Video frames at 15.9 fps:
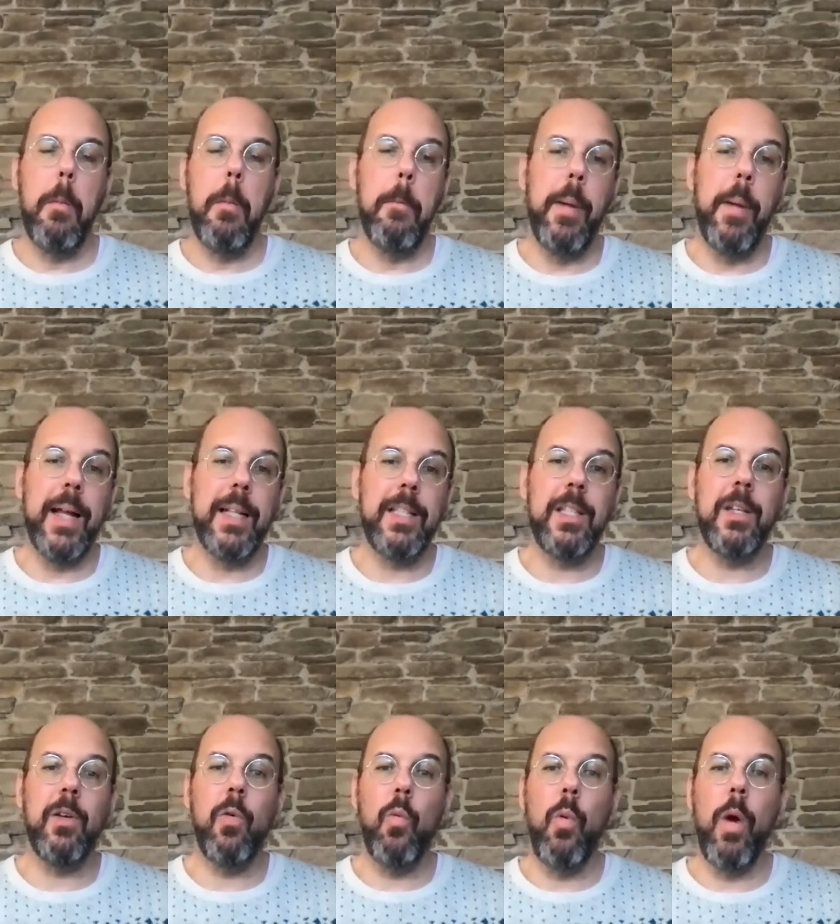
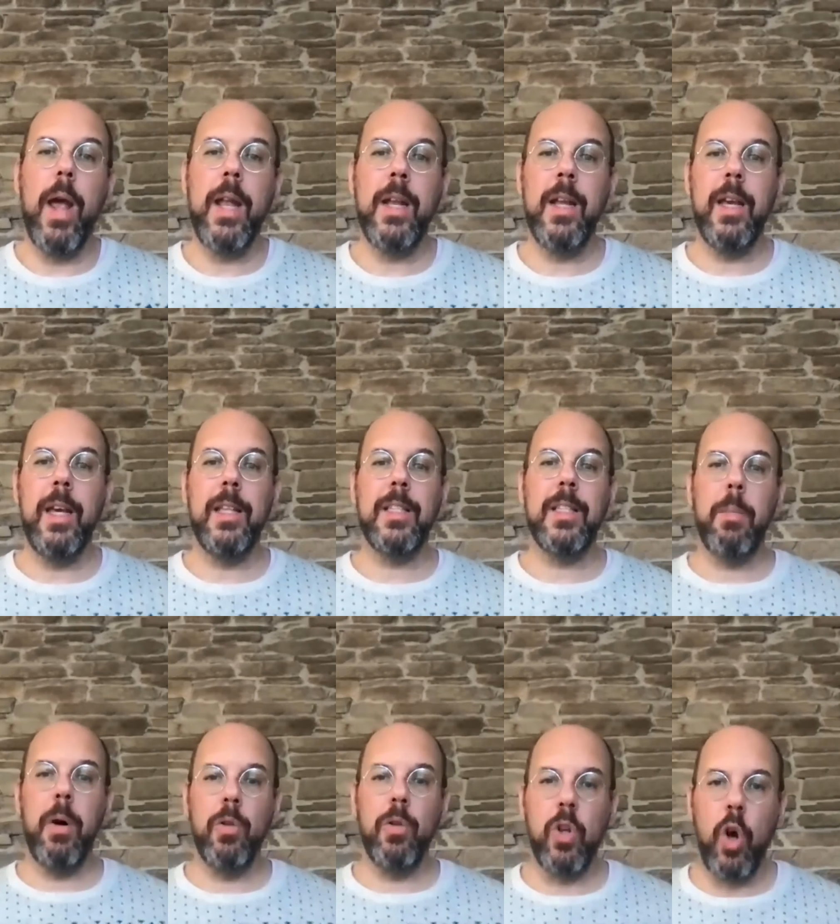But when it's
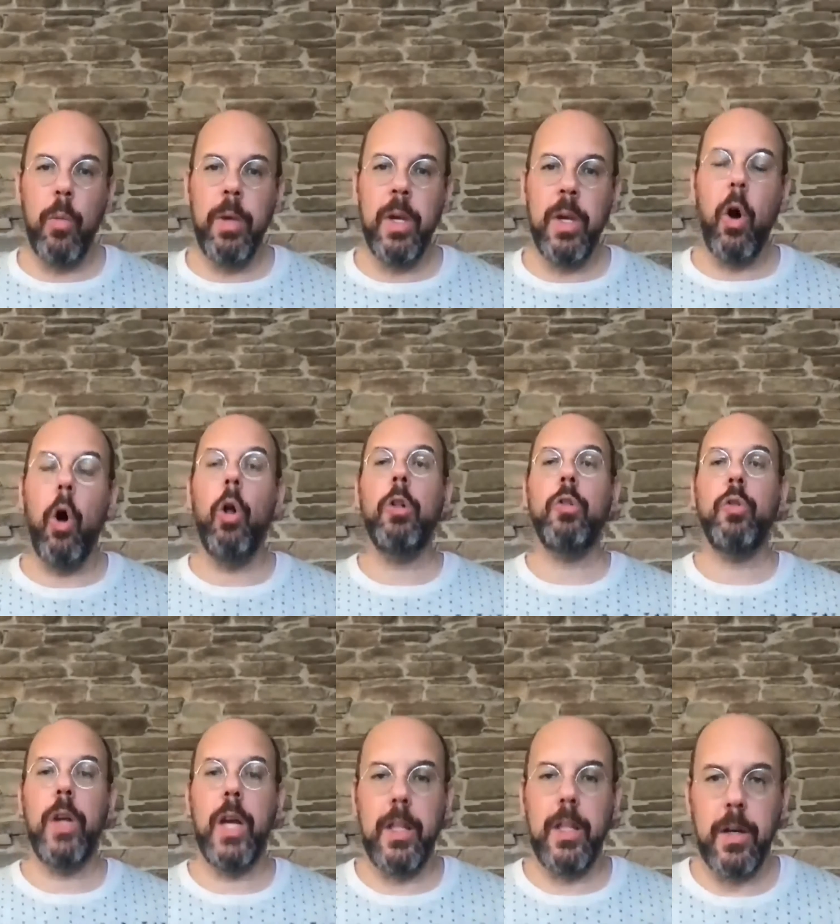about coming all
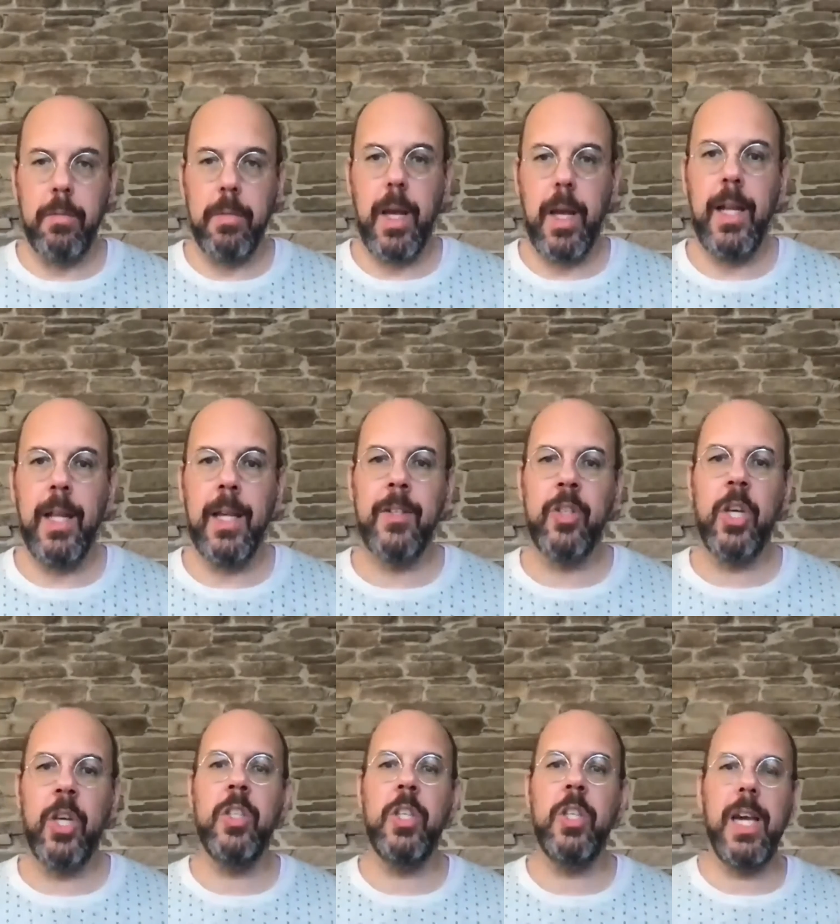together and
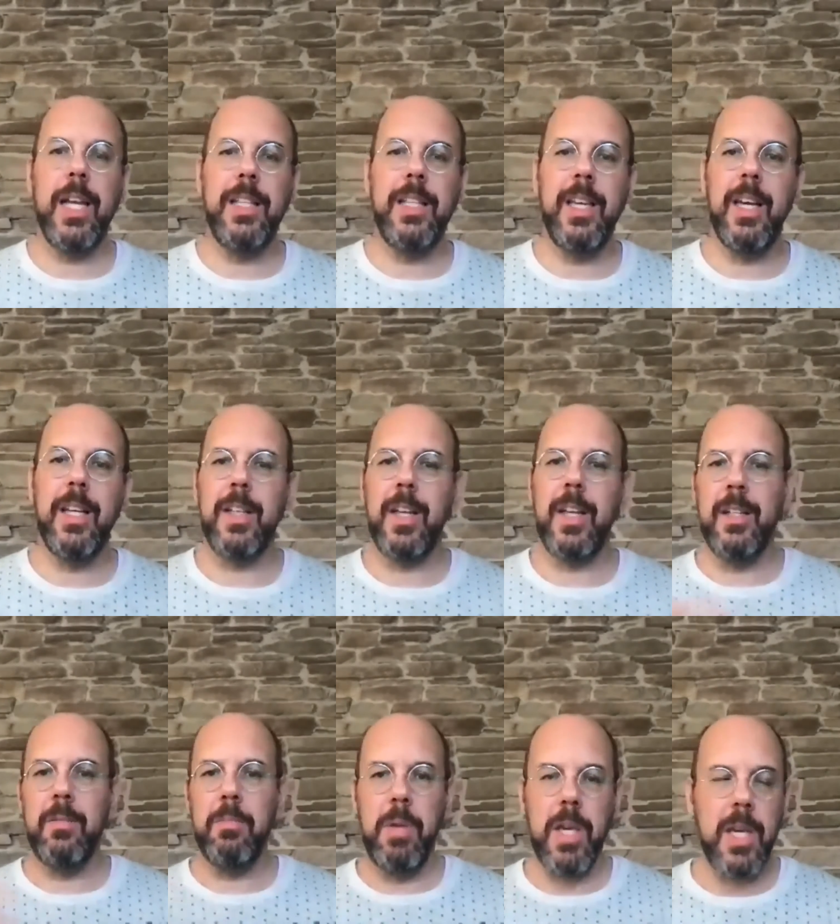exchanging ideas
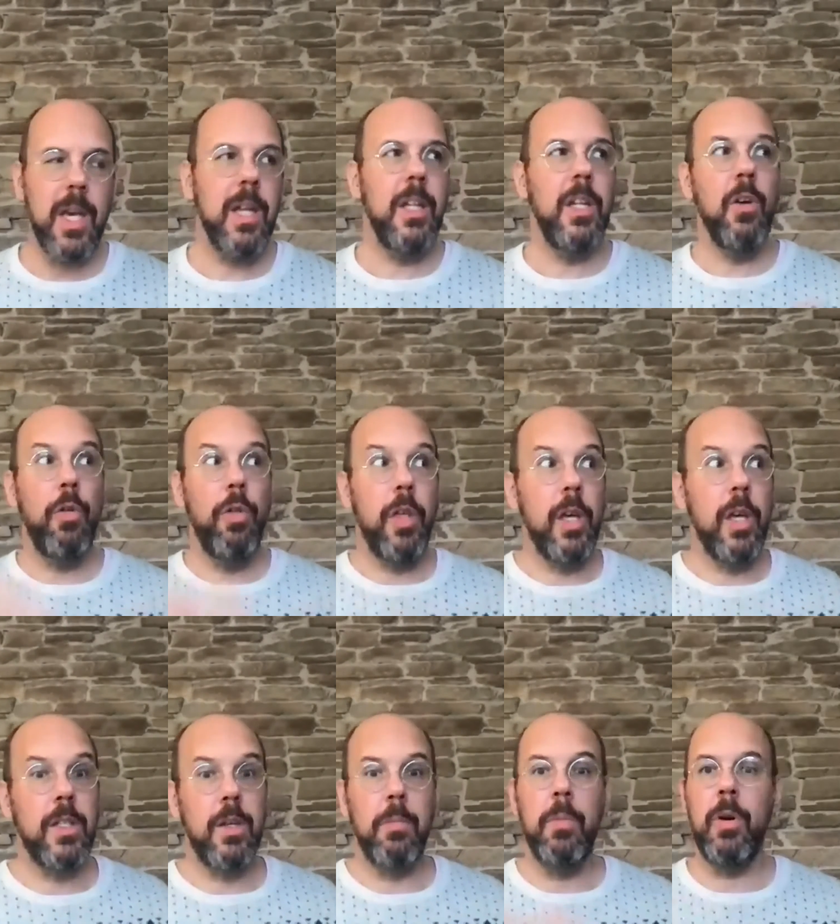and making new
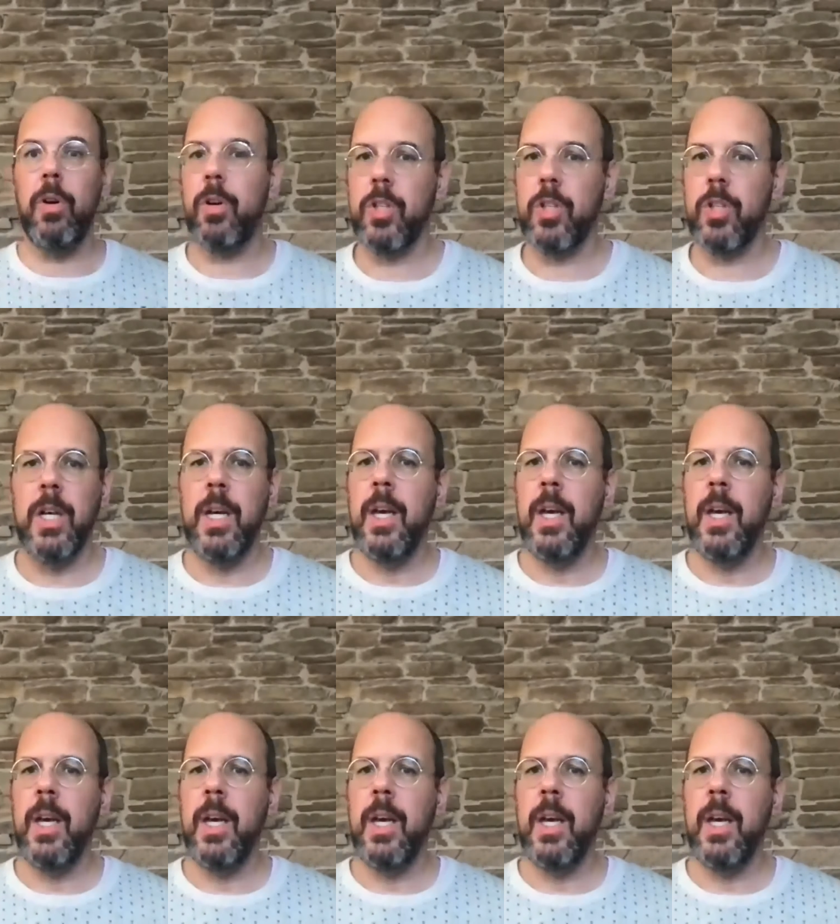things emerge,